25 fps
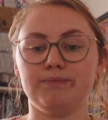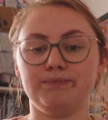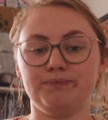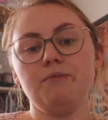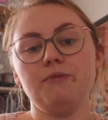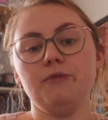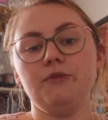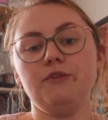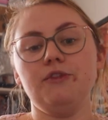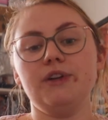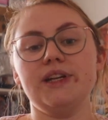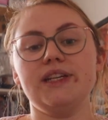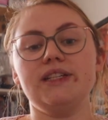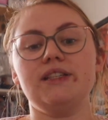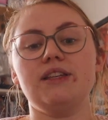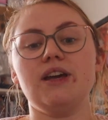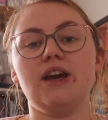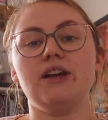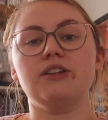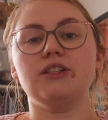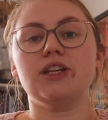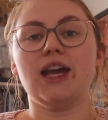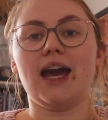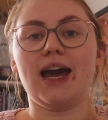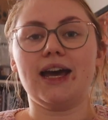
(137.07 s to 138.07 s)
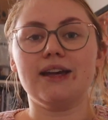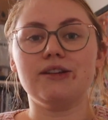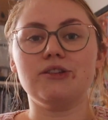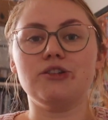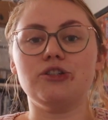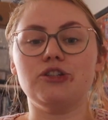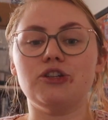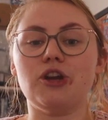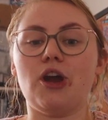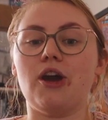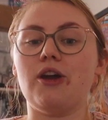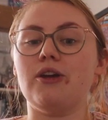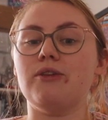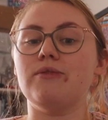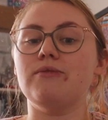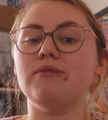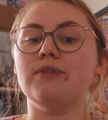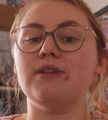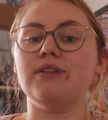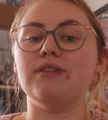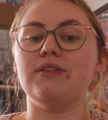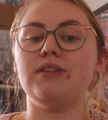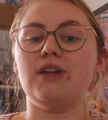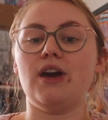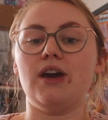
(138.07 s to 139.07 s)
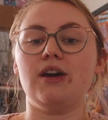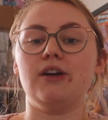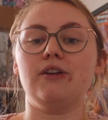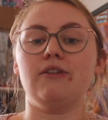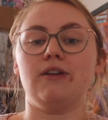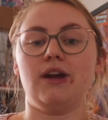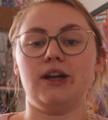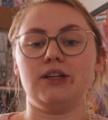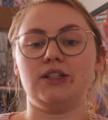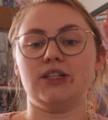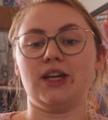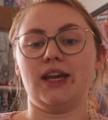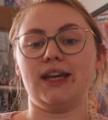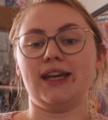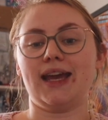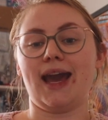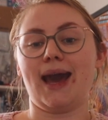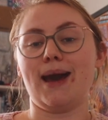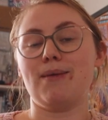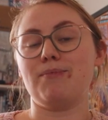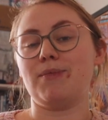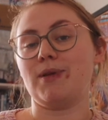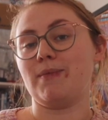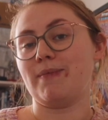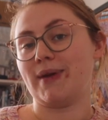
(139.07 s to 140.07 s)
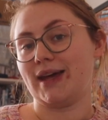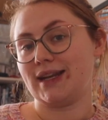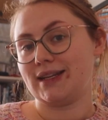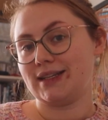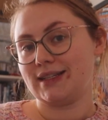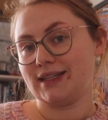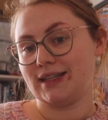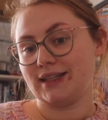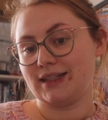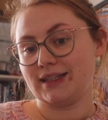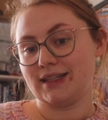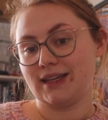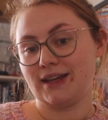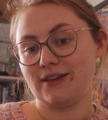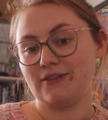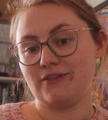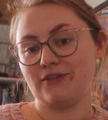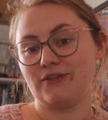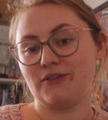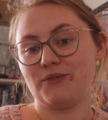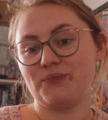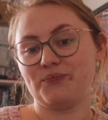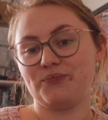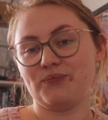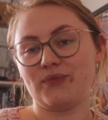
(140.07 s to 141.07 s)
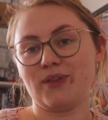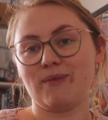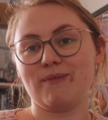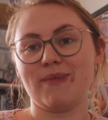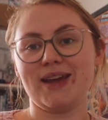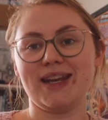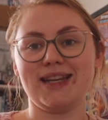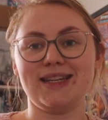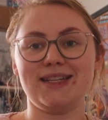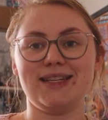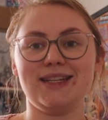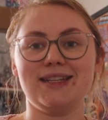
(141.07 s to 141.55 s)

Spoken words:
Research has shown that crochet can be meditative, and